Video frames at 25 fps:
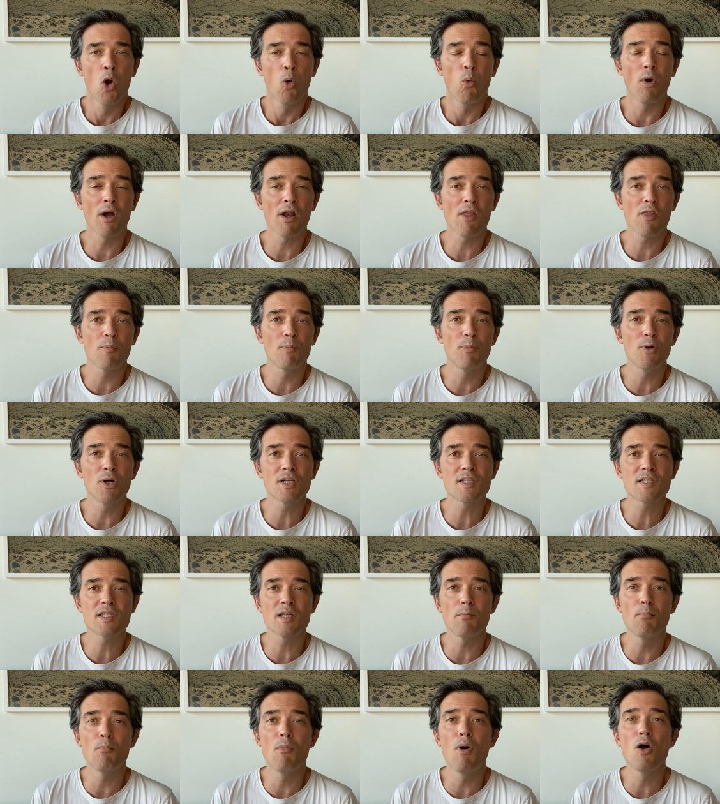One of the
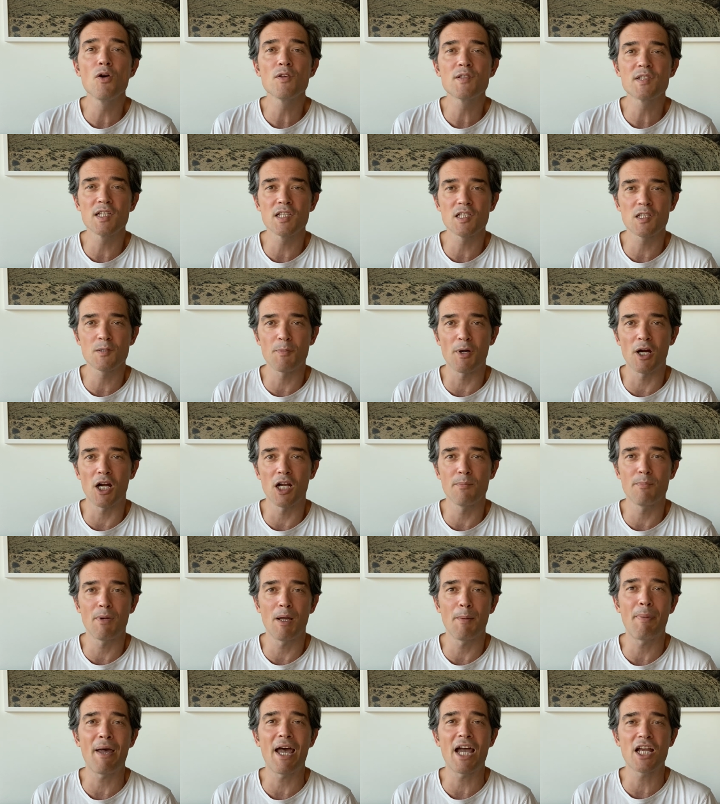books that most
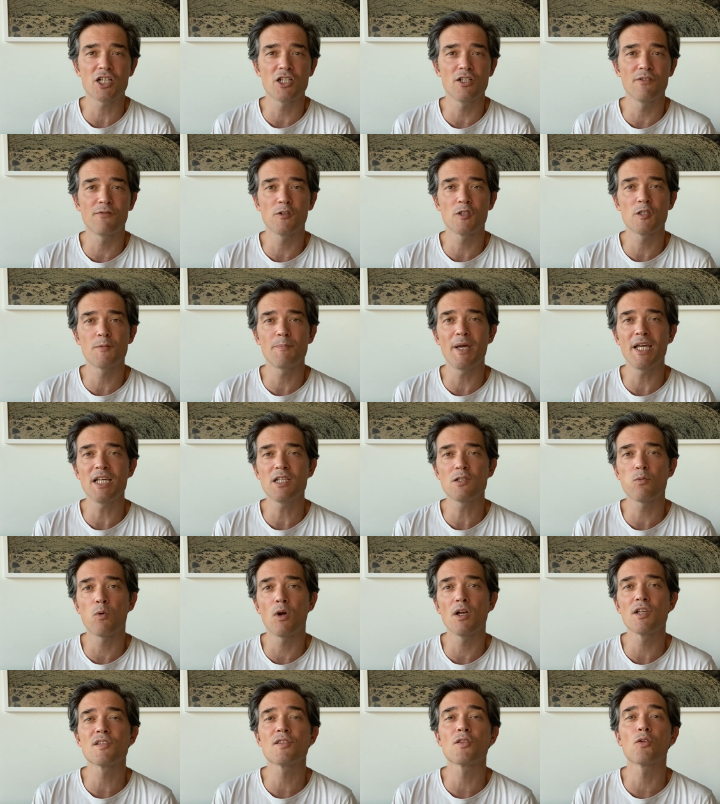inspired my passion for
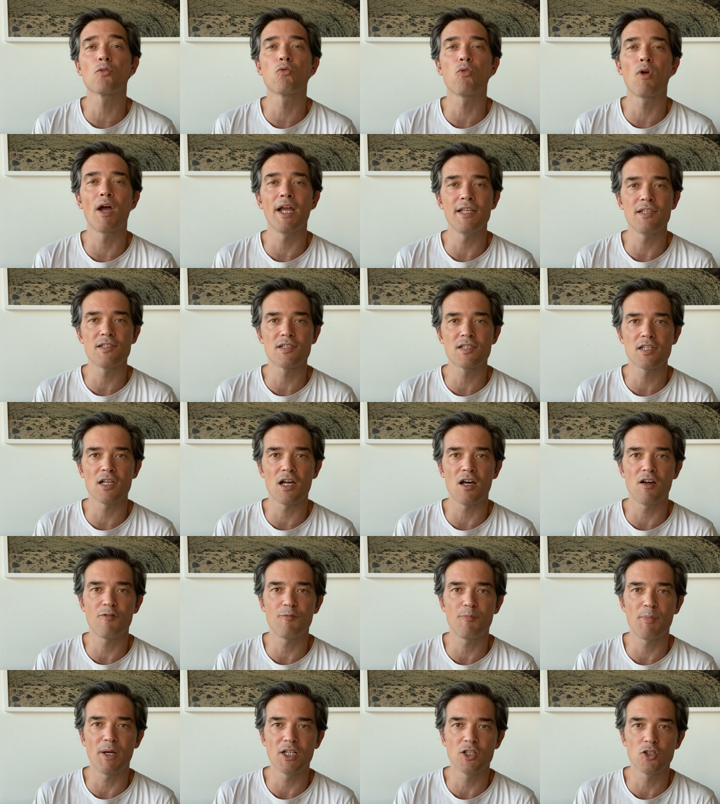space was The Right
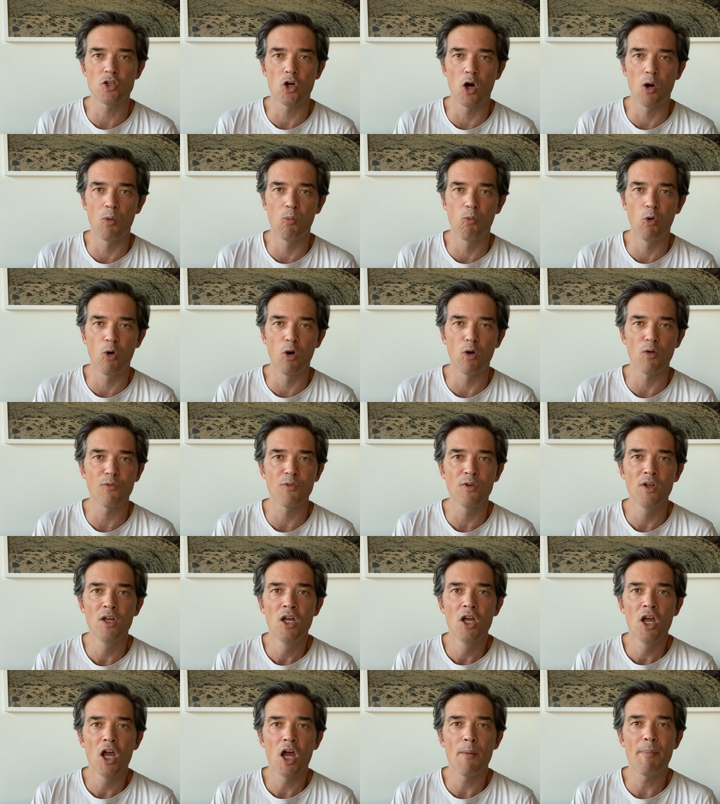Stuff by Tom Wolfe
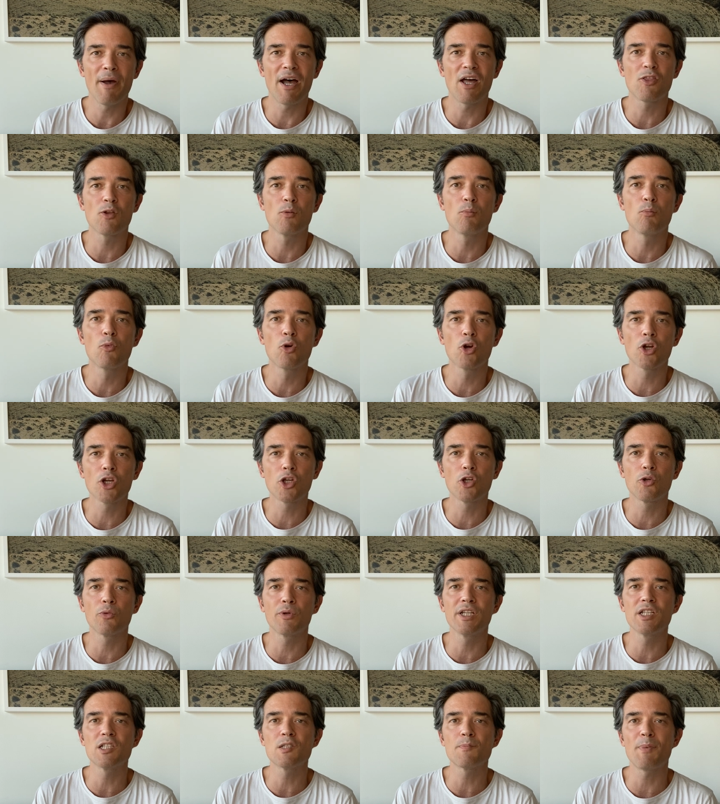about the
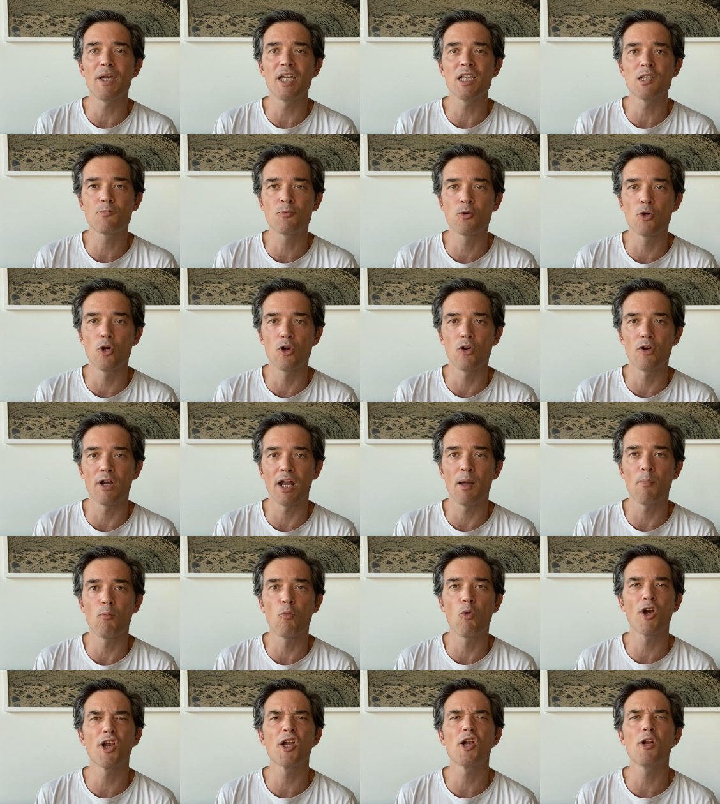Mercury space
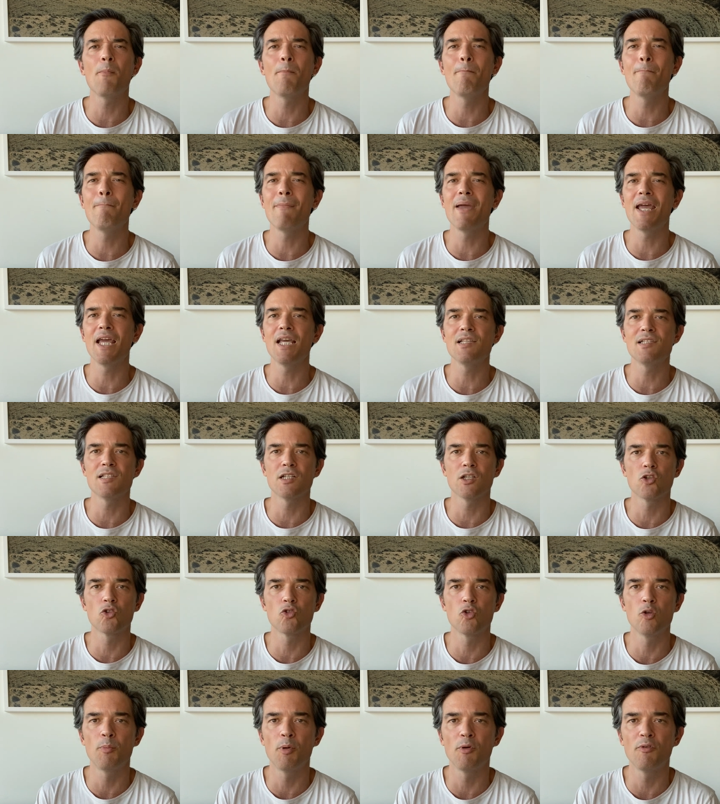program. What an
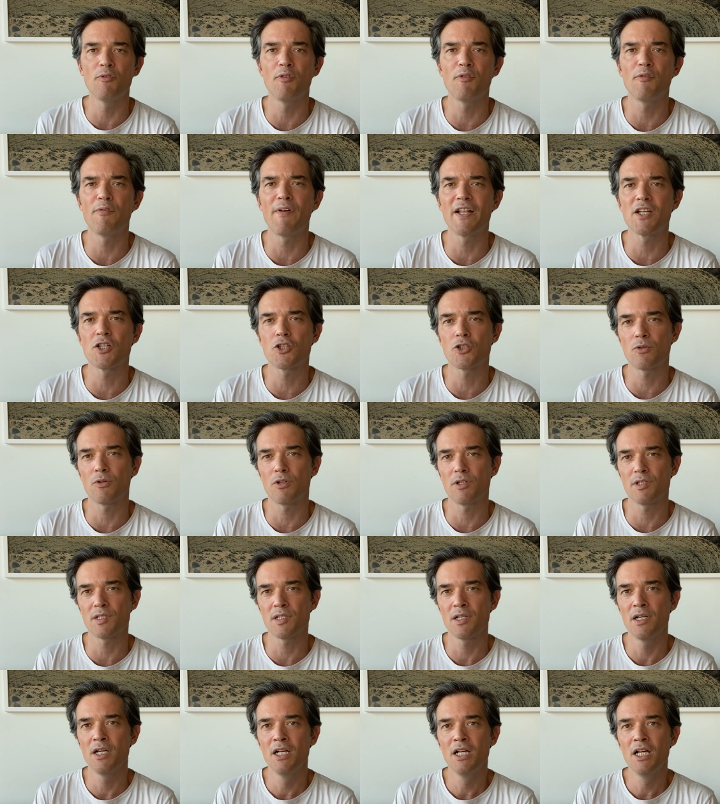amazing group of
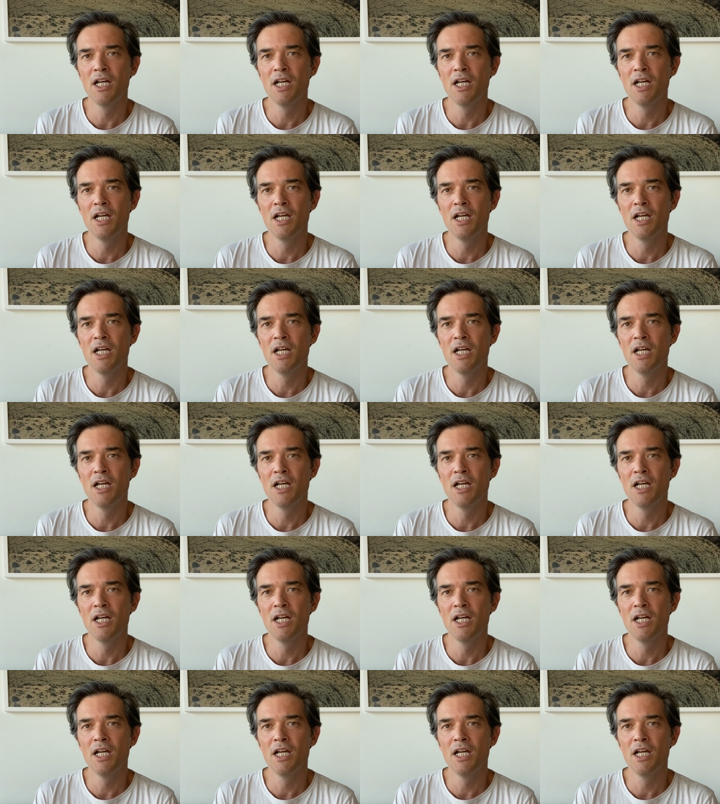adventurers.